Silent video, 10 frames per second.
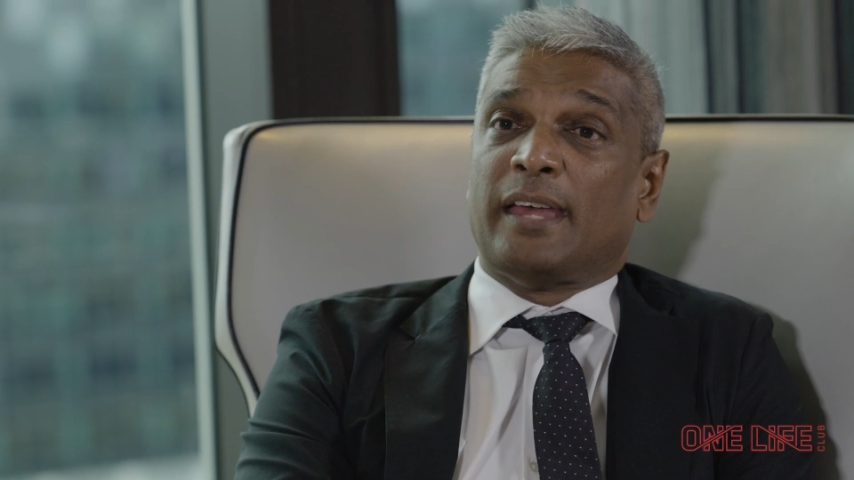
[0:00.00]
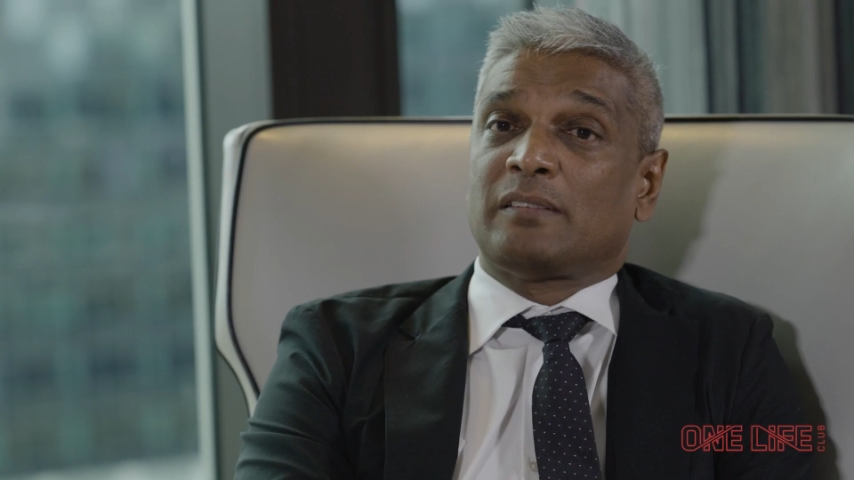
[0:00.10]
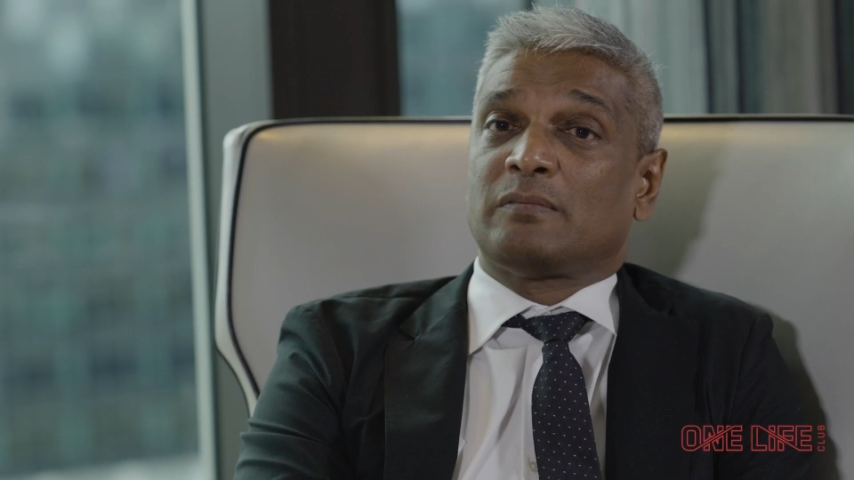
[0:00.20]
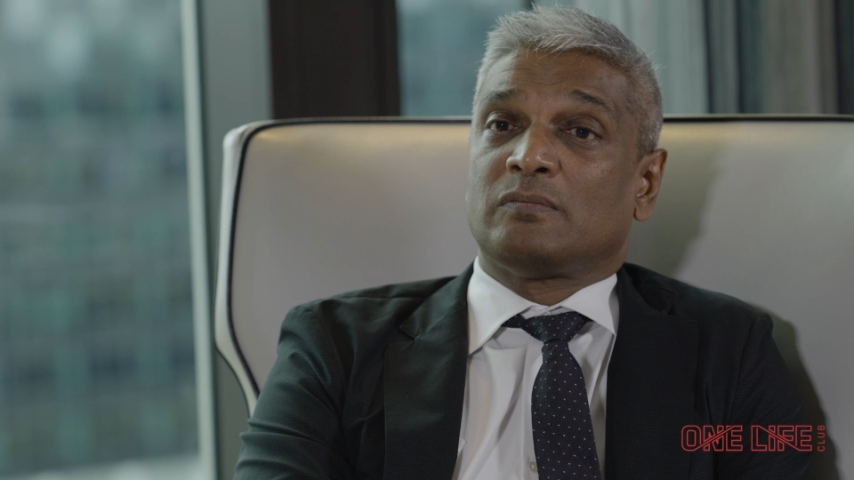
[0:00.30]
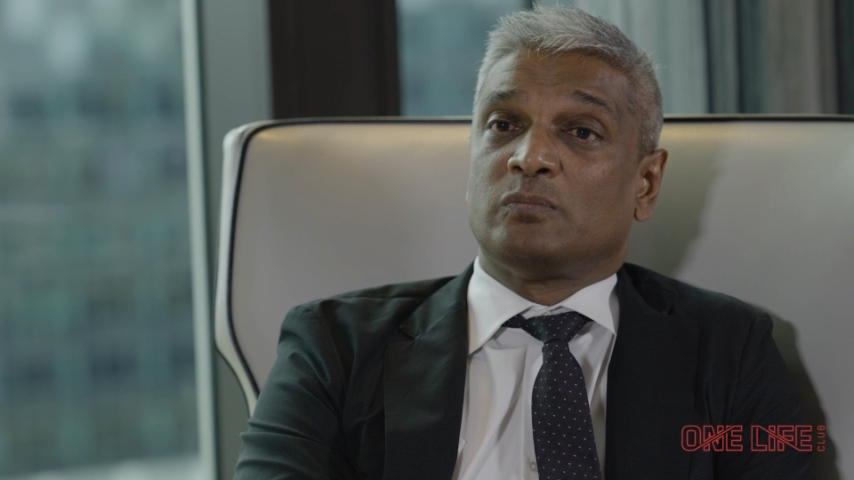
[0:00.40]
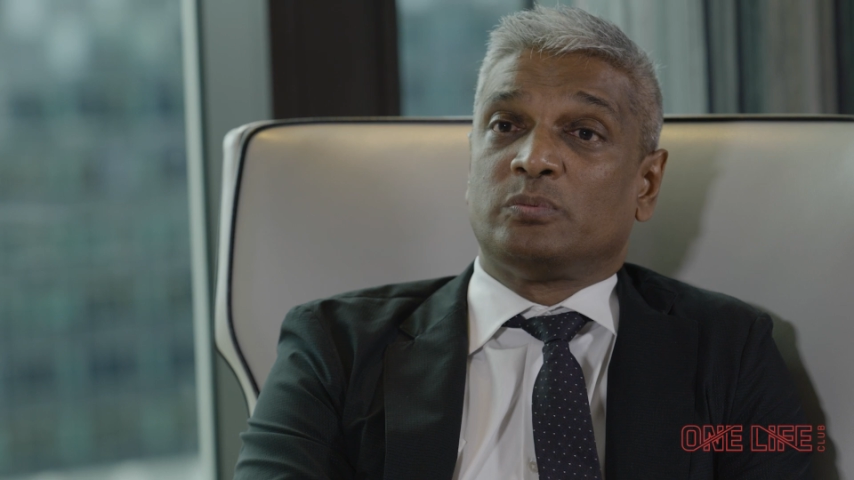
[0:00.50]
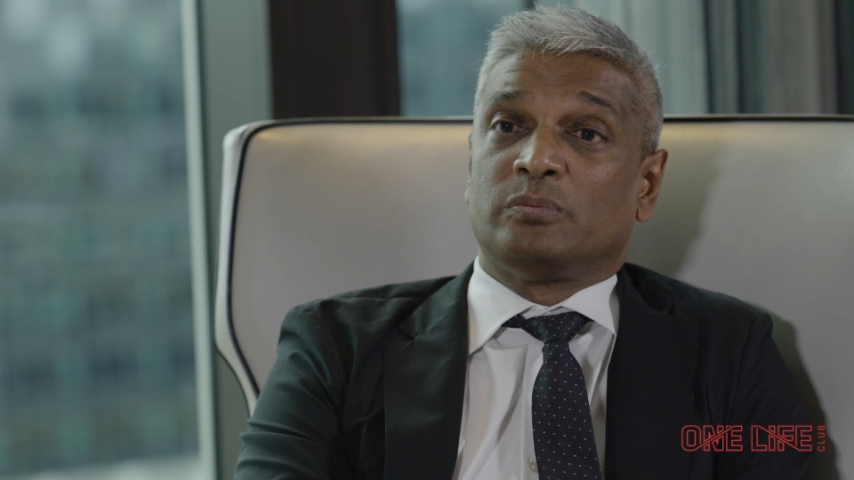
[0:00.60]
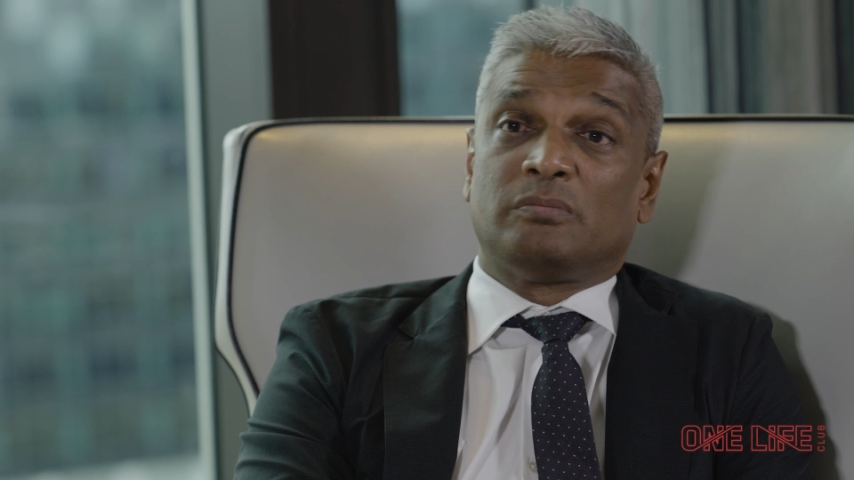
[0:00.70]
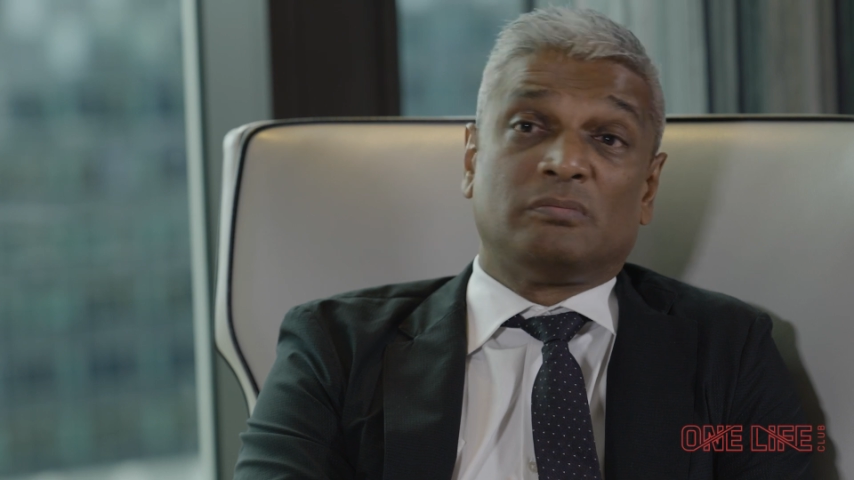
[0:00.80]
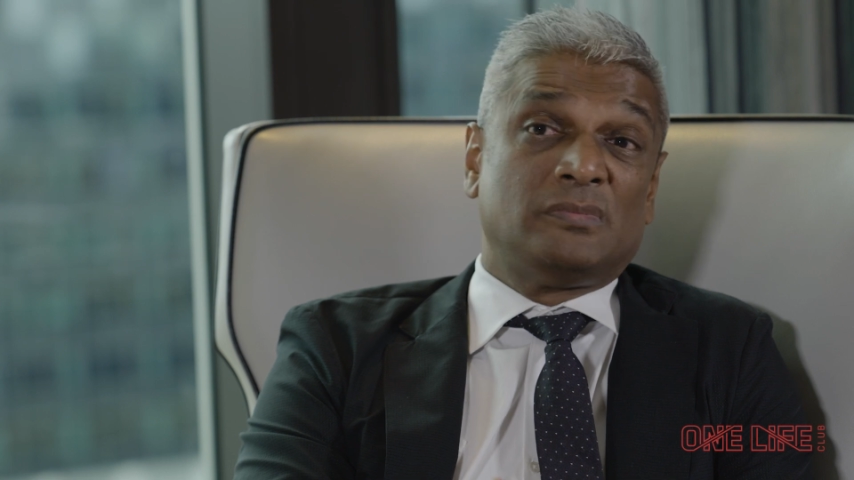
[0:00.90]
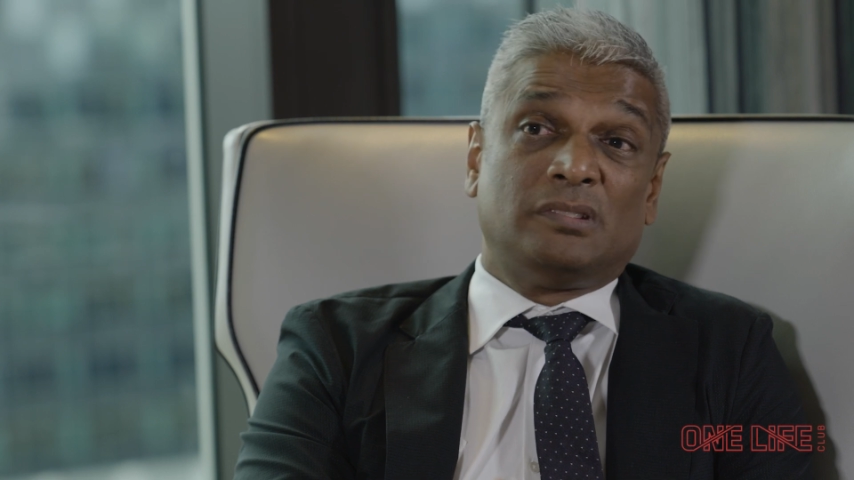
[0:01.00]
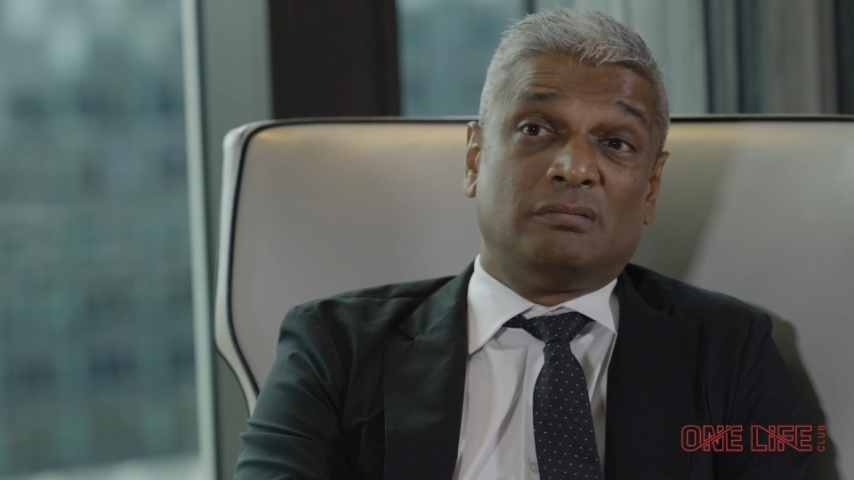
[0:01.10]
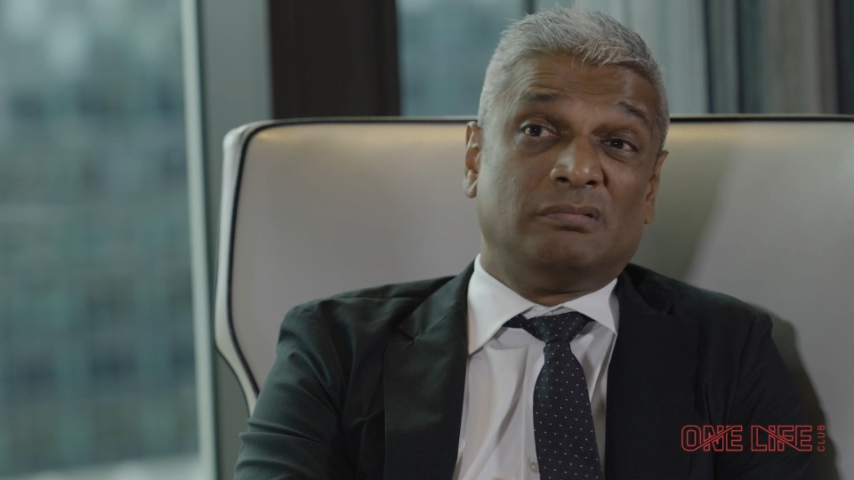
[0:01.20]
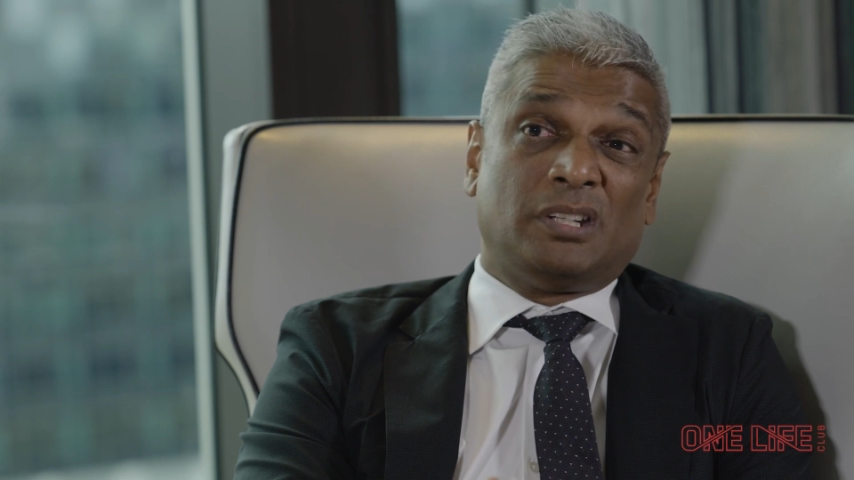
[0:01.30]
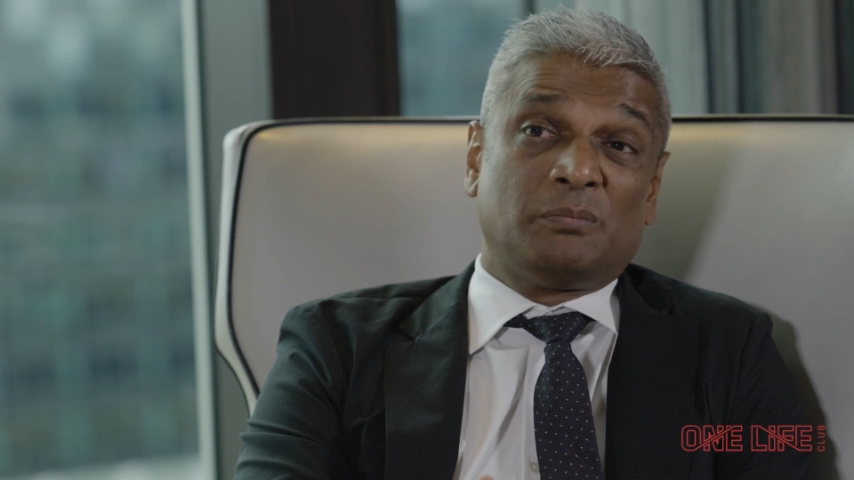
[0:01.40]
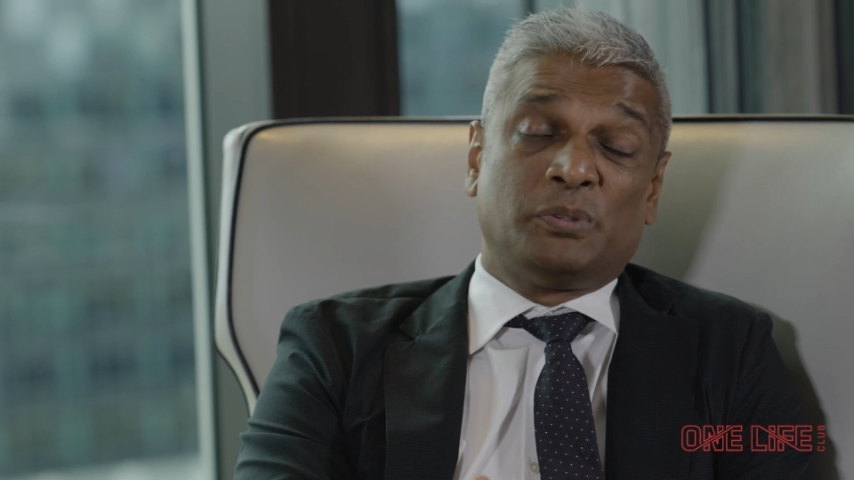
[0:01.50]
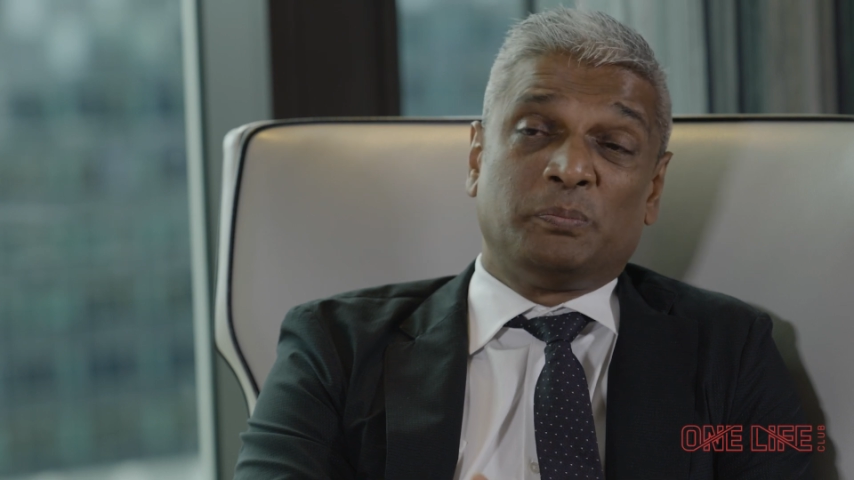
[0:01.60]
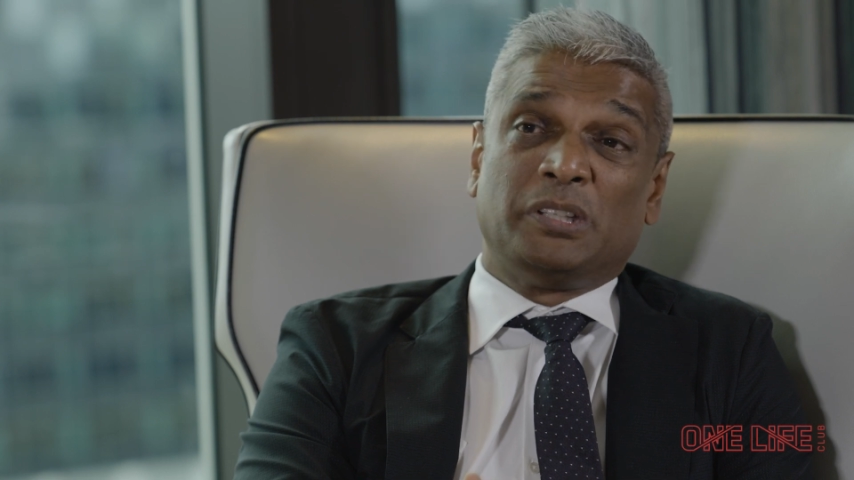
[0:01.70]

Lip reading: that put